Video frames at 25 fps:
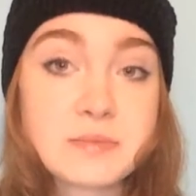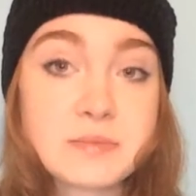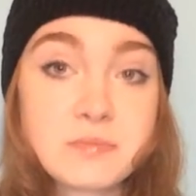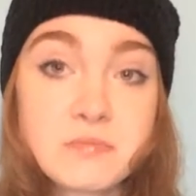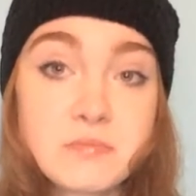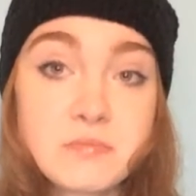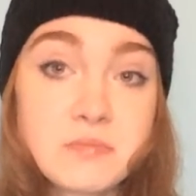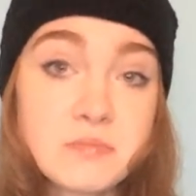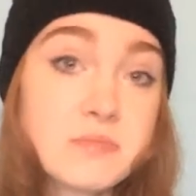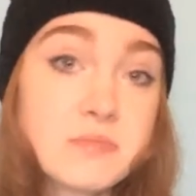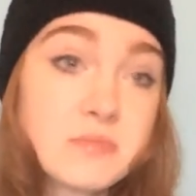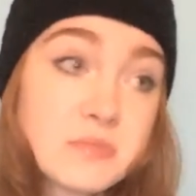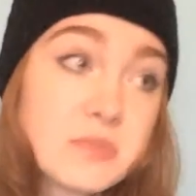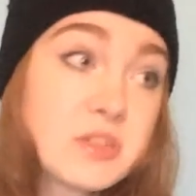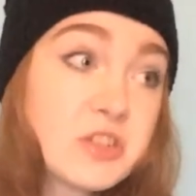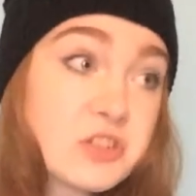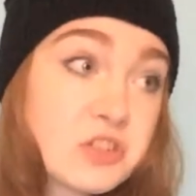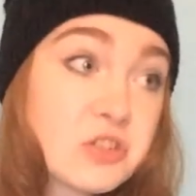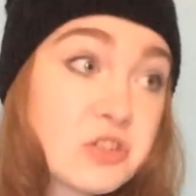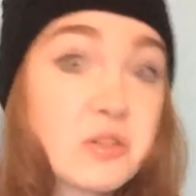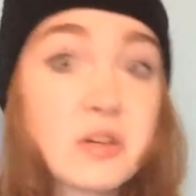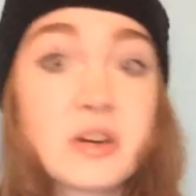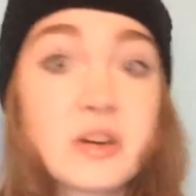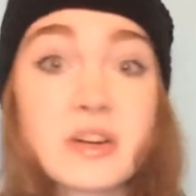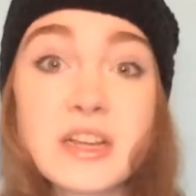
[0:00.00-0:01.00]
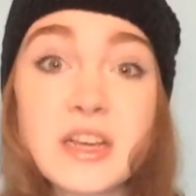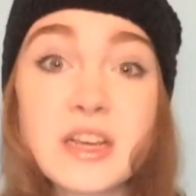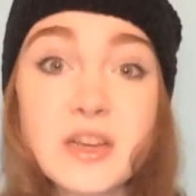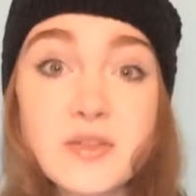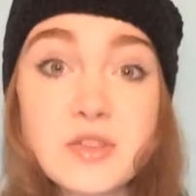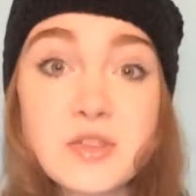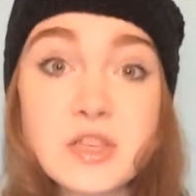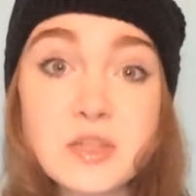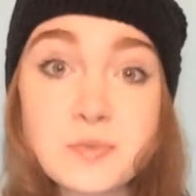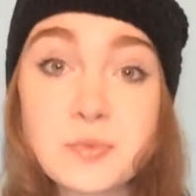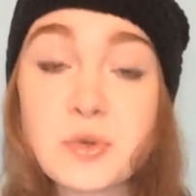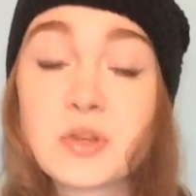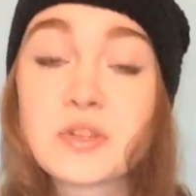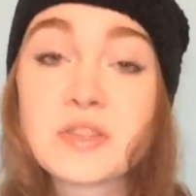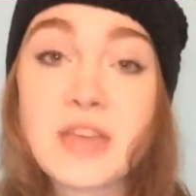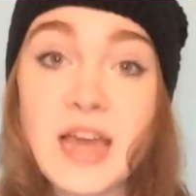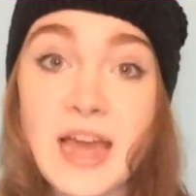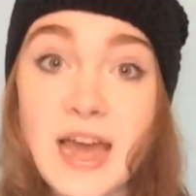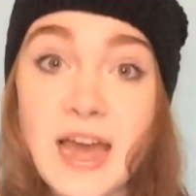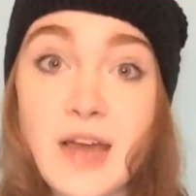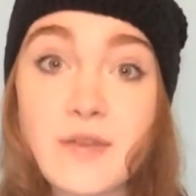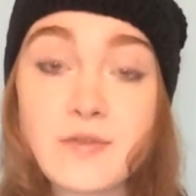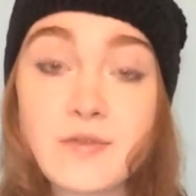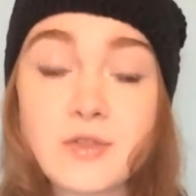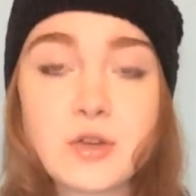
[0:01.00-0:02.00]
majority of these books
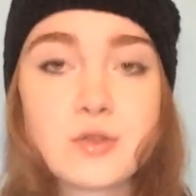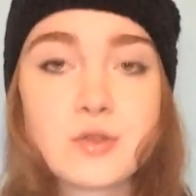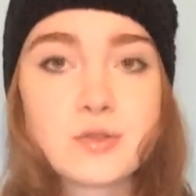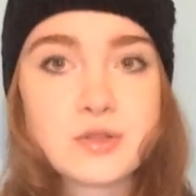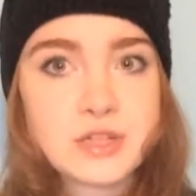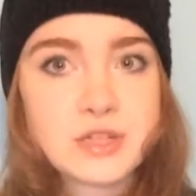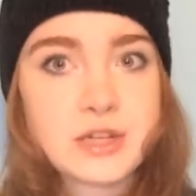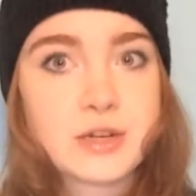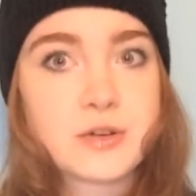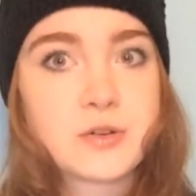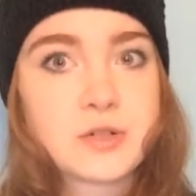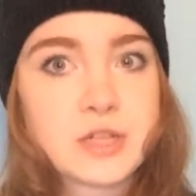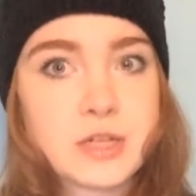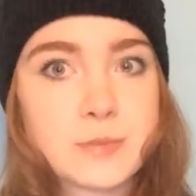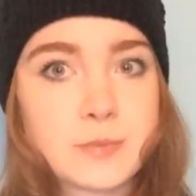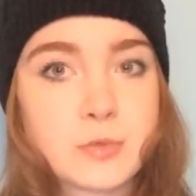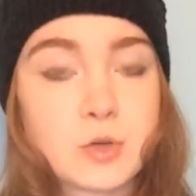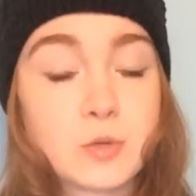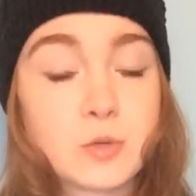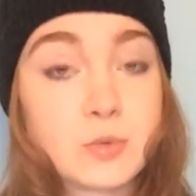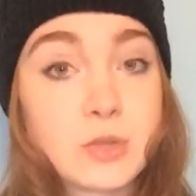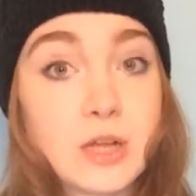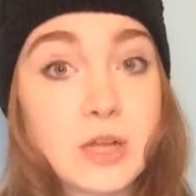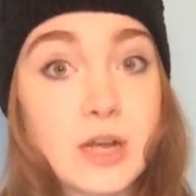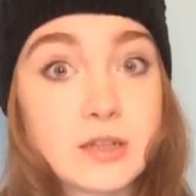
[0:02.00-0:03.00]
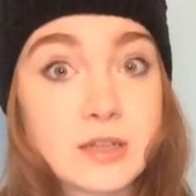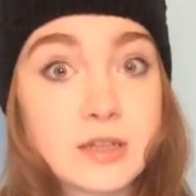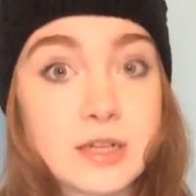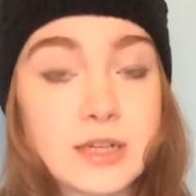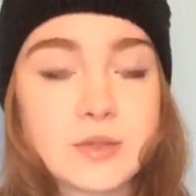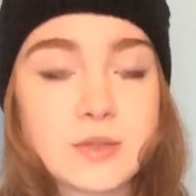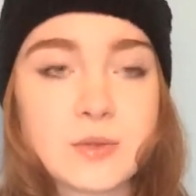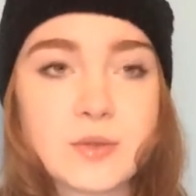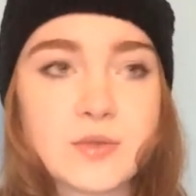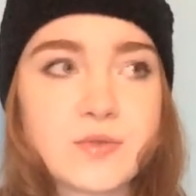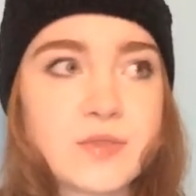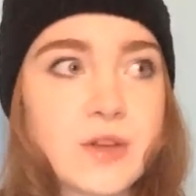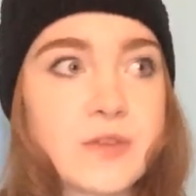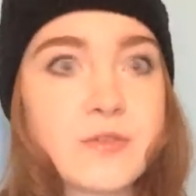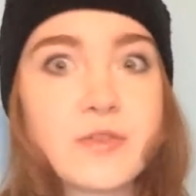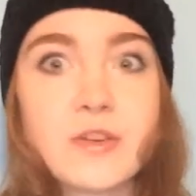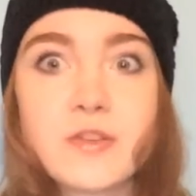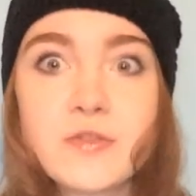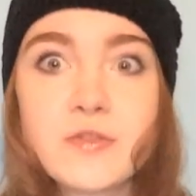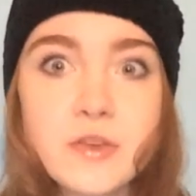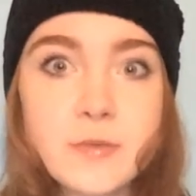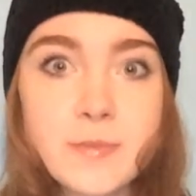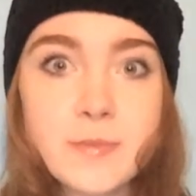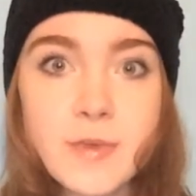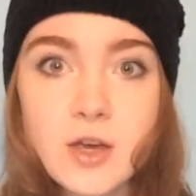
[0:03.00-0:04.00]
have those stereotypical plot lines with fluffy
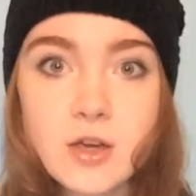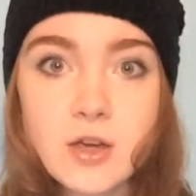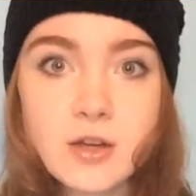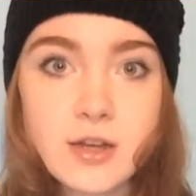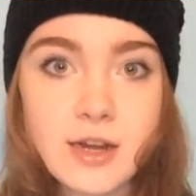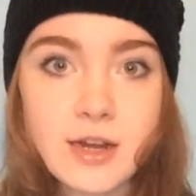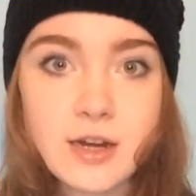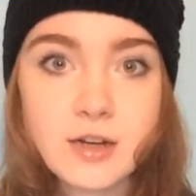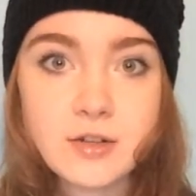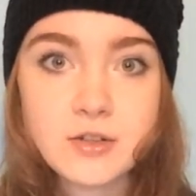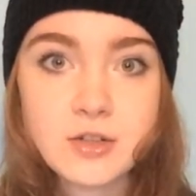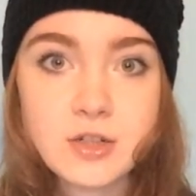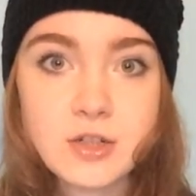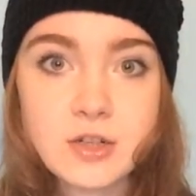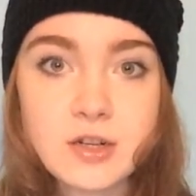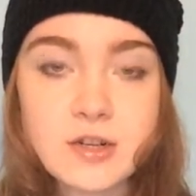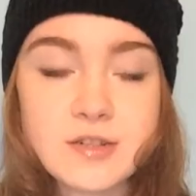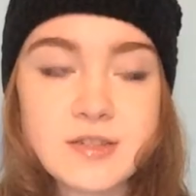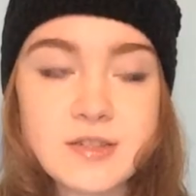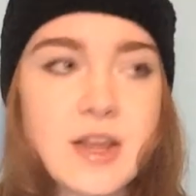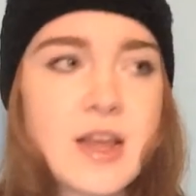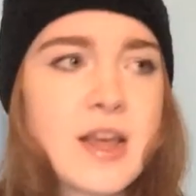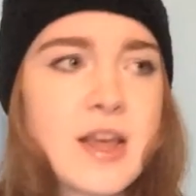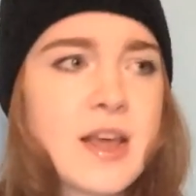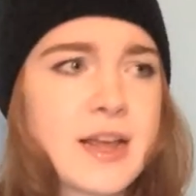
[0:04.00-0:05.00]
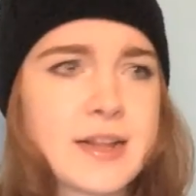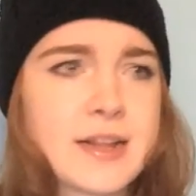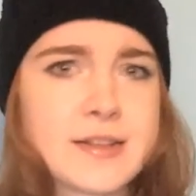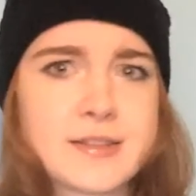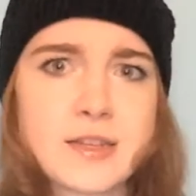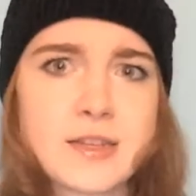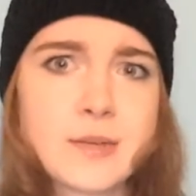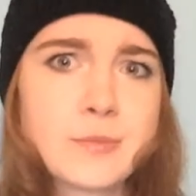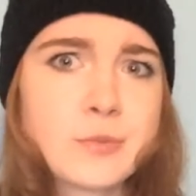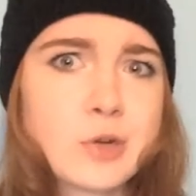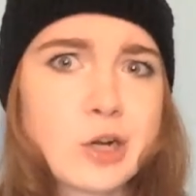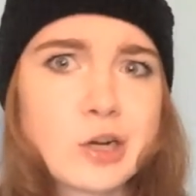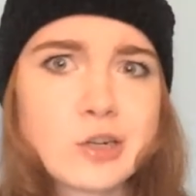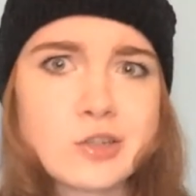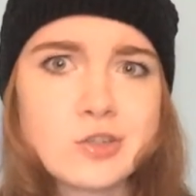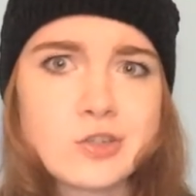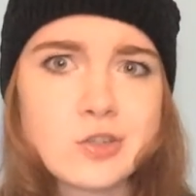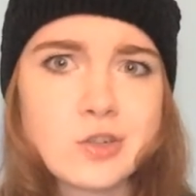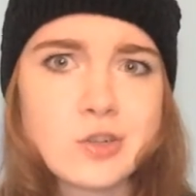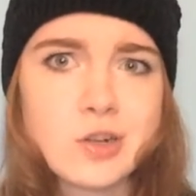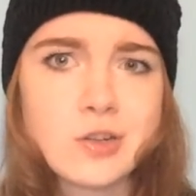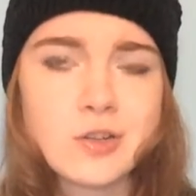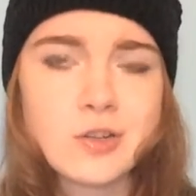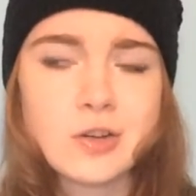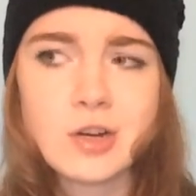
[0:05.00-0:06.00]
female characters and some curse
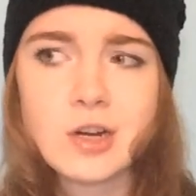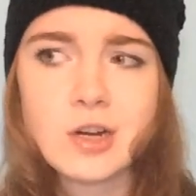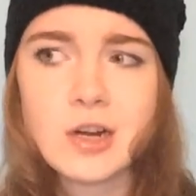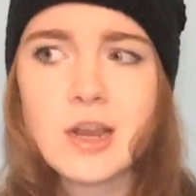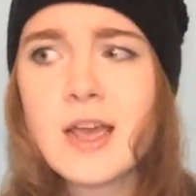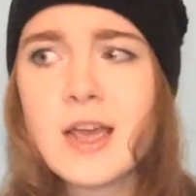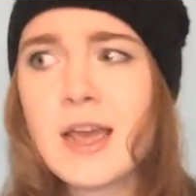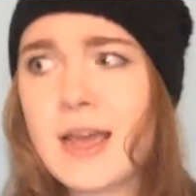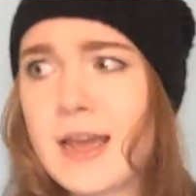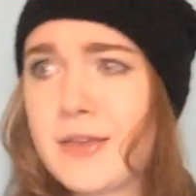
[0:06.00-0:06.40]
or other,